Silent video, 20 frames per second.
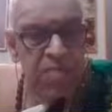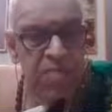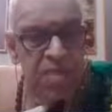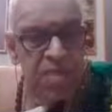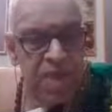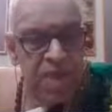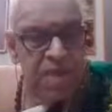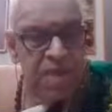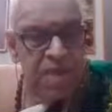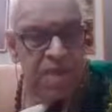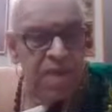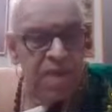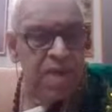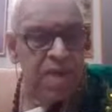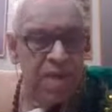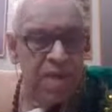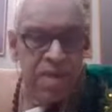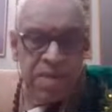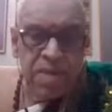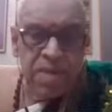
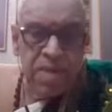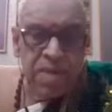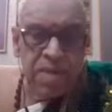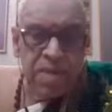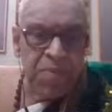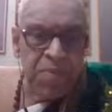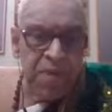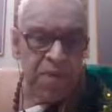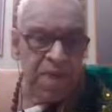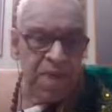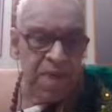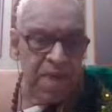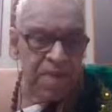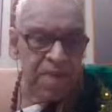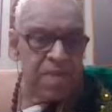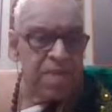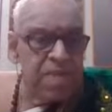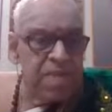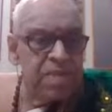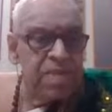Generally, it is interpreted as
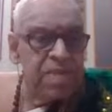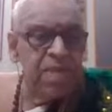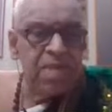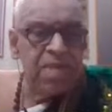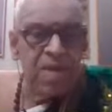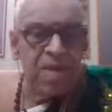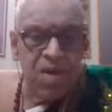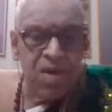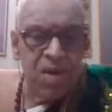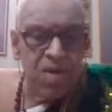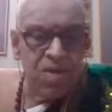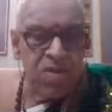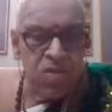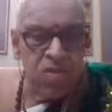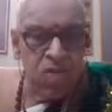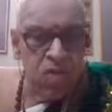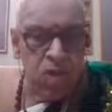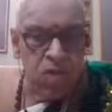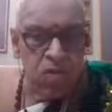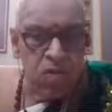silk cloth,
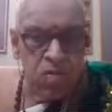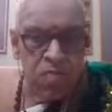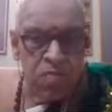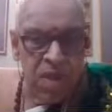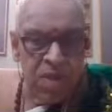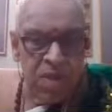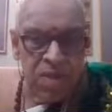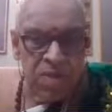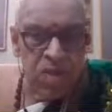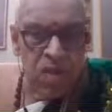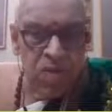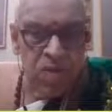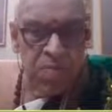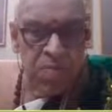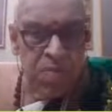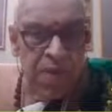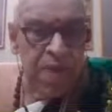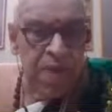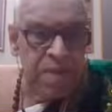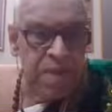though Kausambha does not
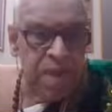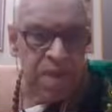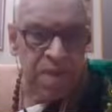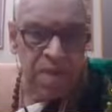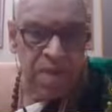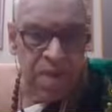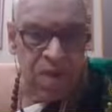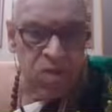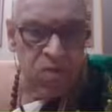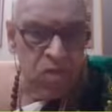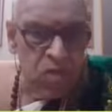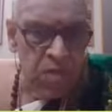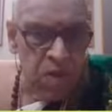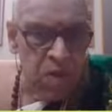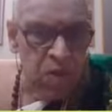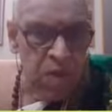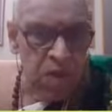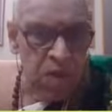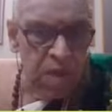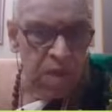mean silk. Kausambha
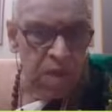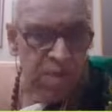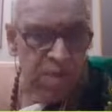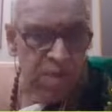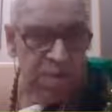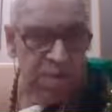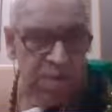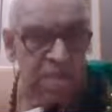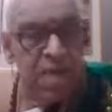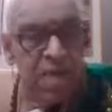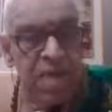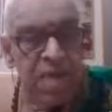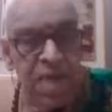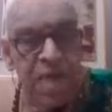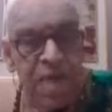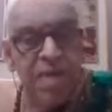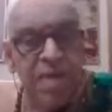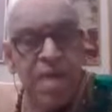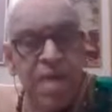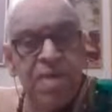only means
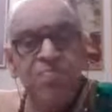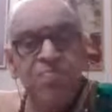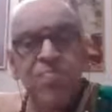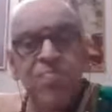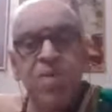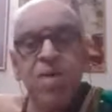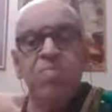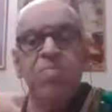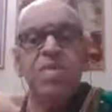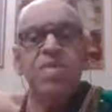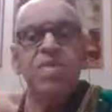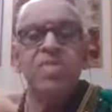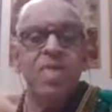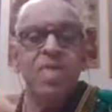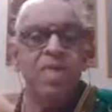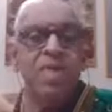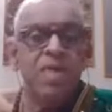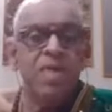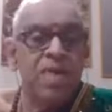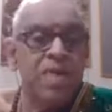tinted. But
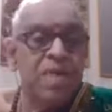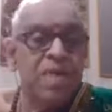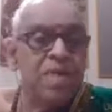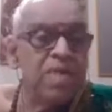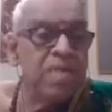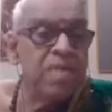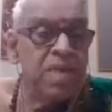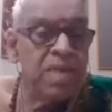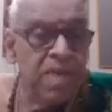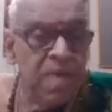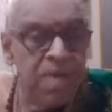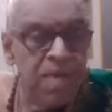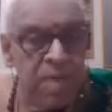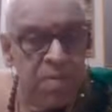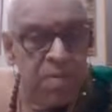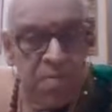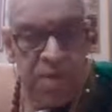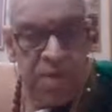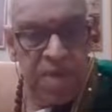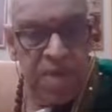generally, it is
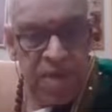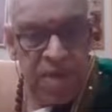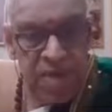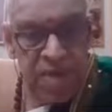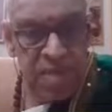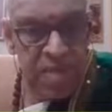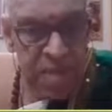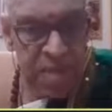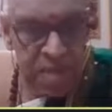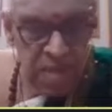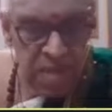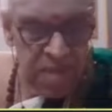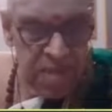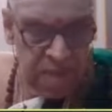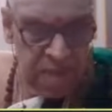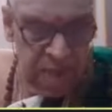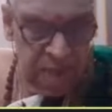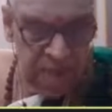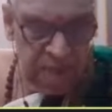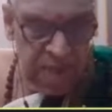interpreted as
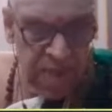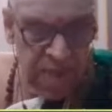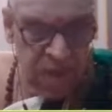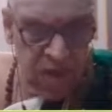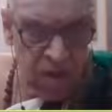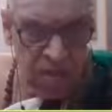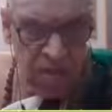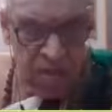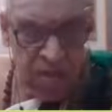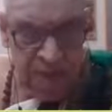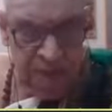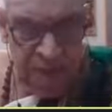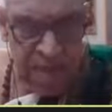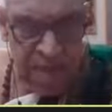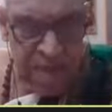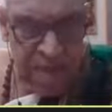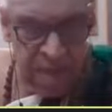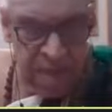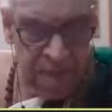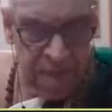silk cloth,
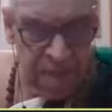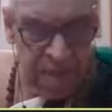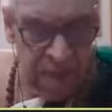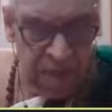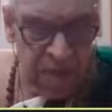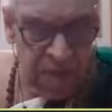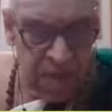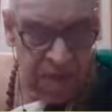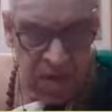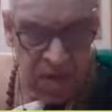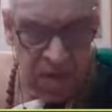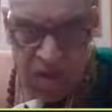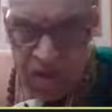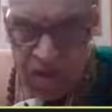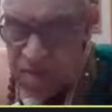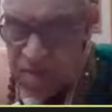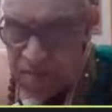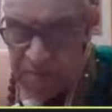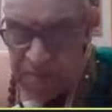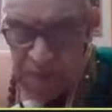red colored silk cloth.